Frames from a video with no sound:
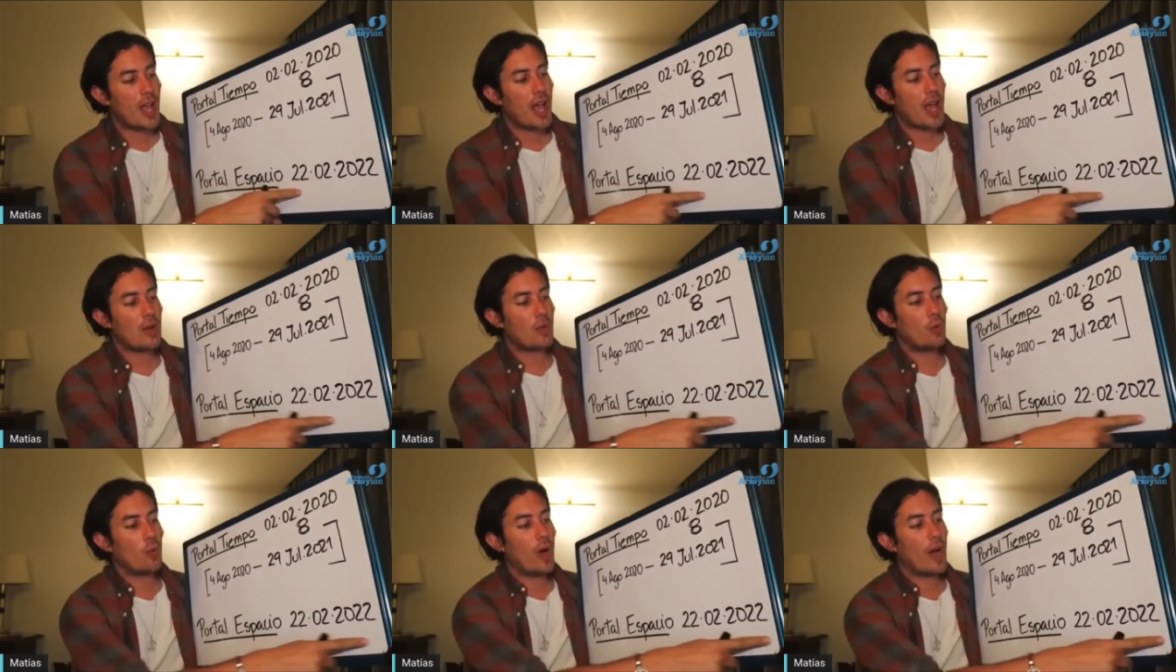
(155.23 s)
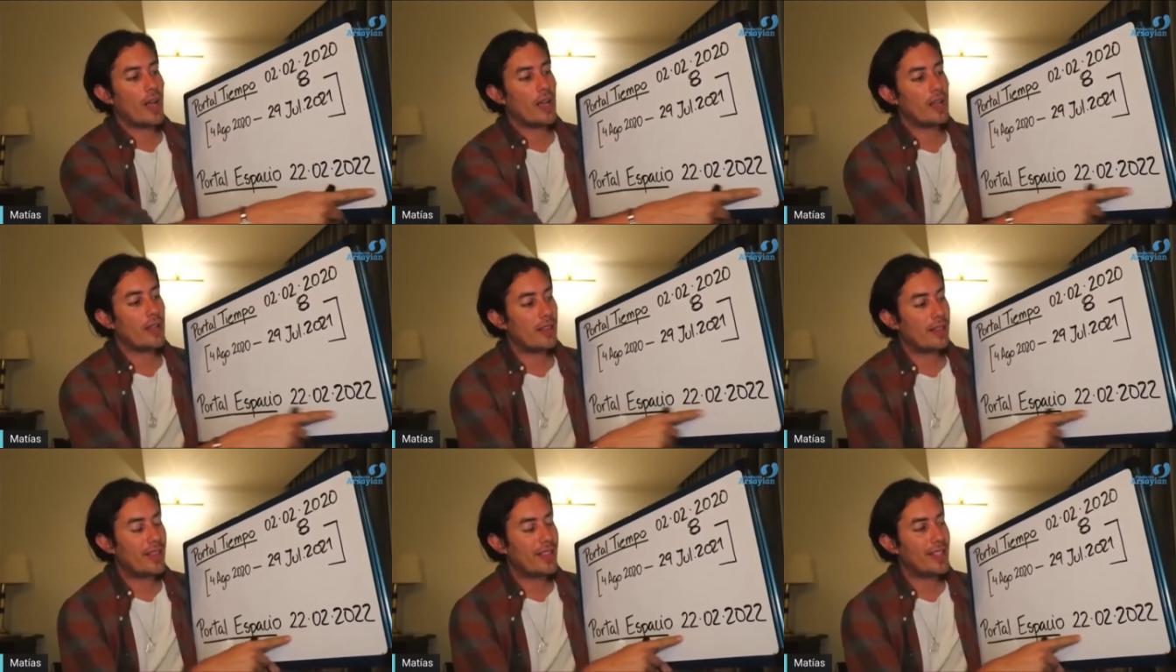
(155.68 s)
And
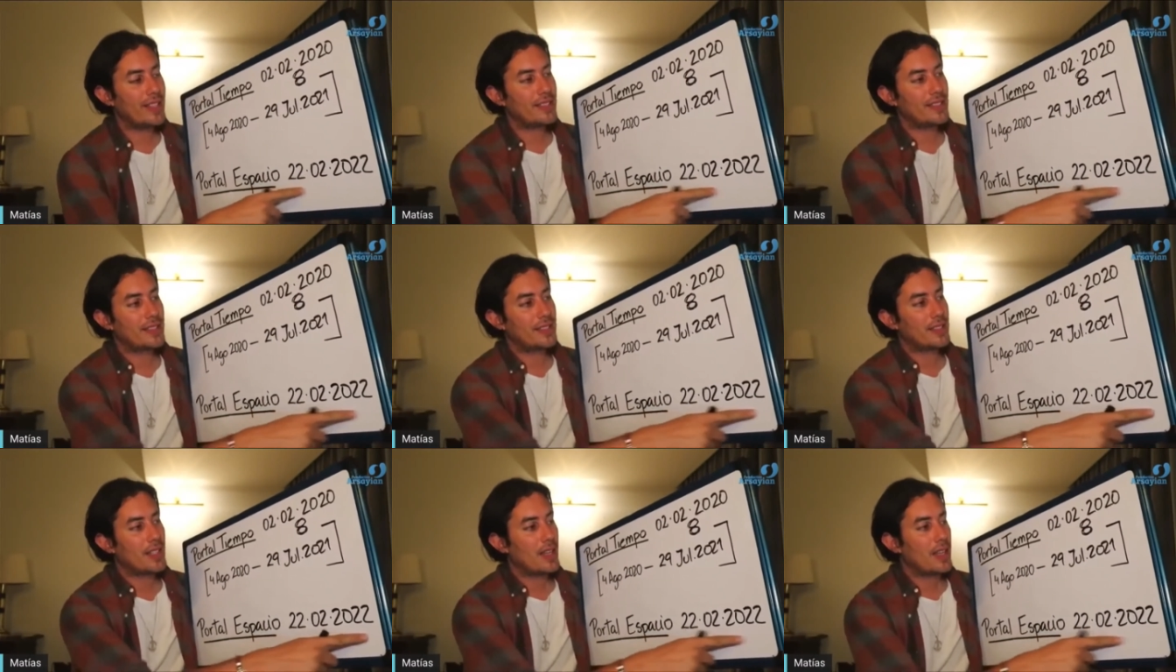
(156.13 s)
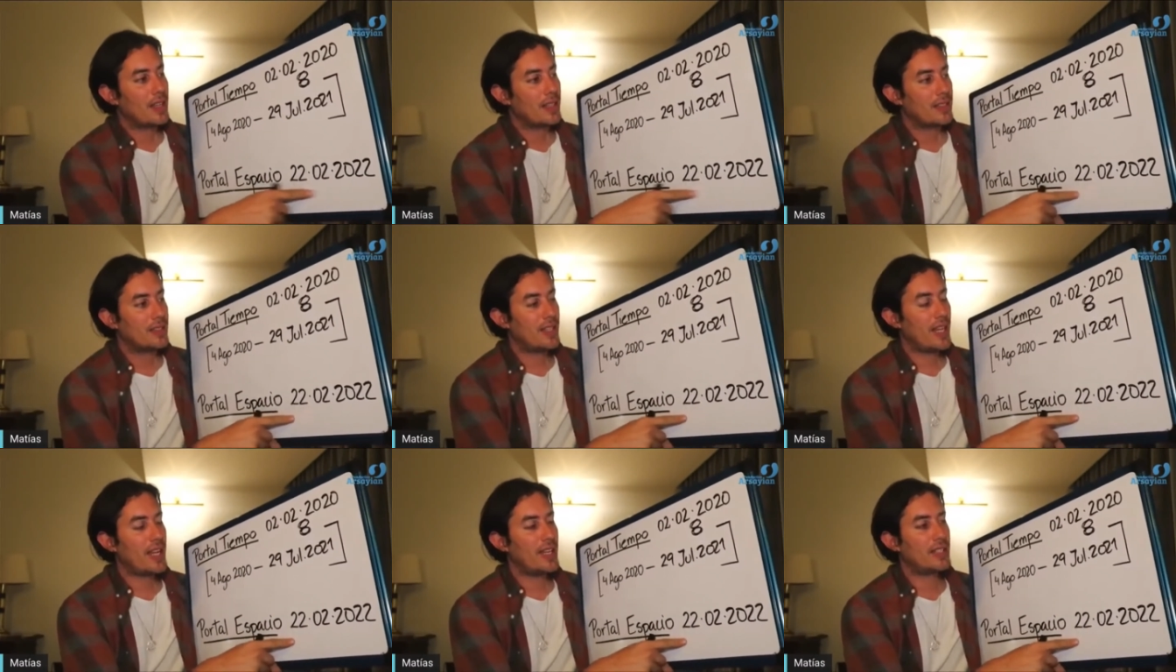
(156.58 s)
why this
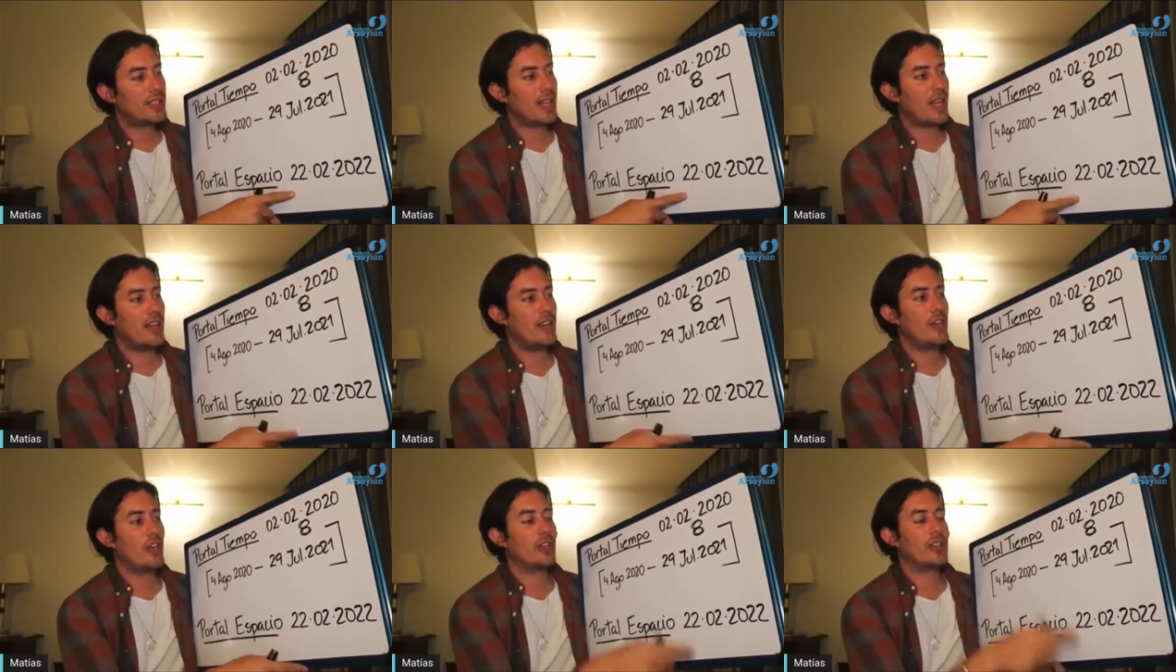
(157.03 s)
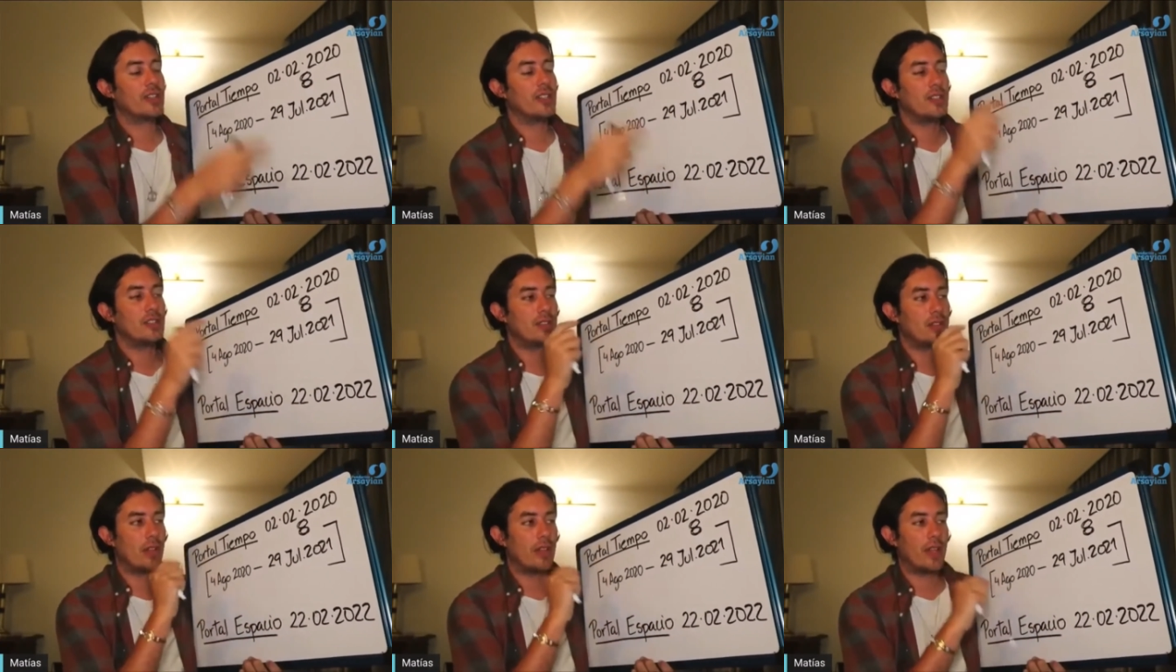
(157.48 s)
date and not
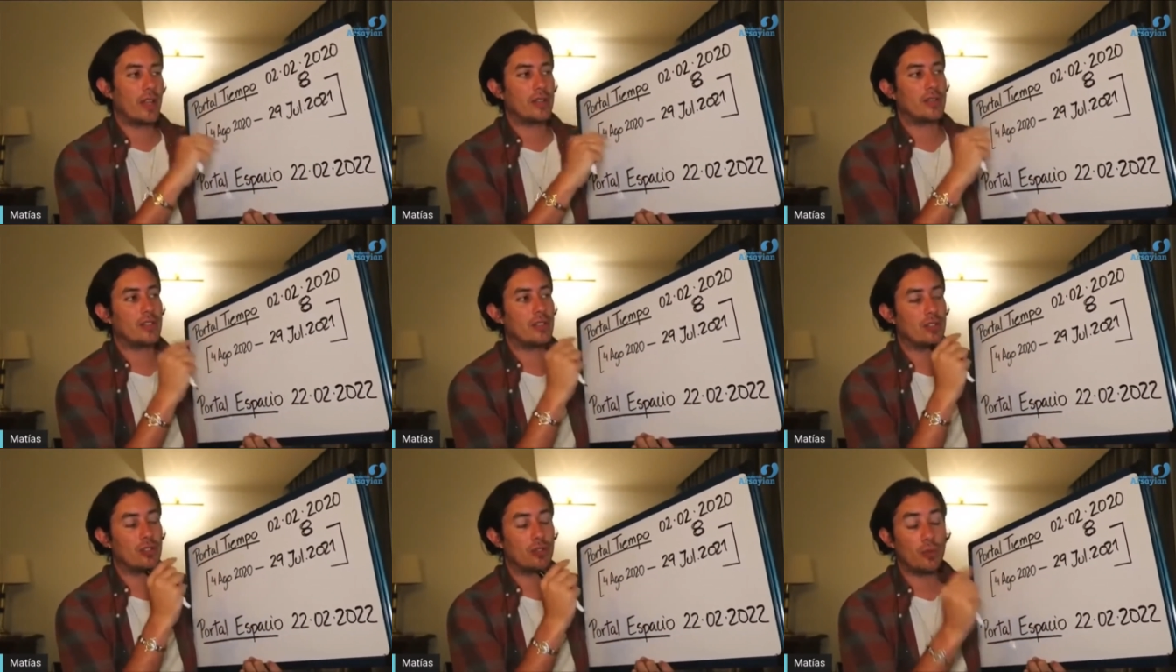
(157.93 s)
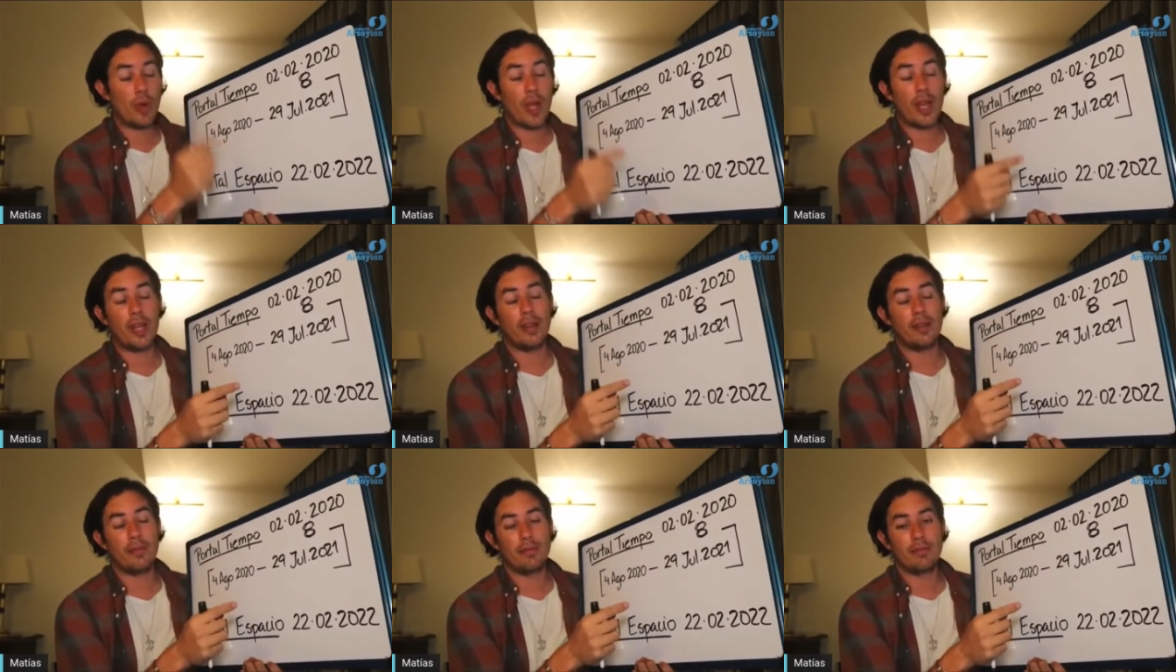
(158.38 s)
in
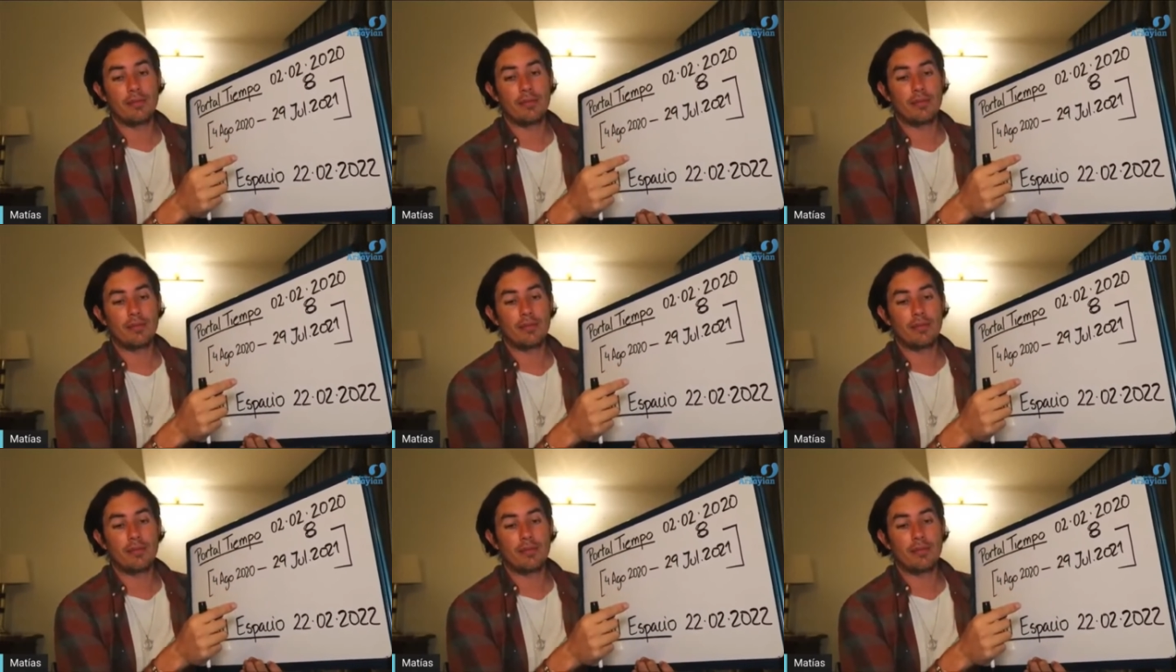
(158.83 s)
2020?